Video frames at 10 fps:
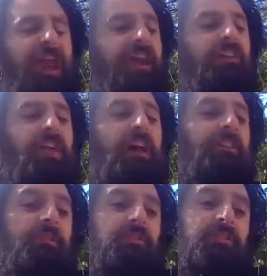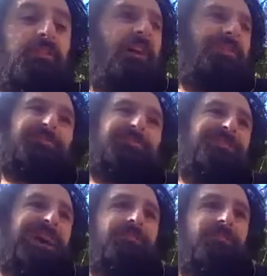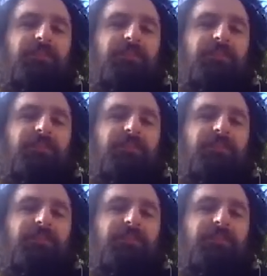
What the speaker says: And a lot of the music we play also is not,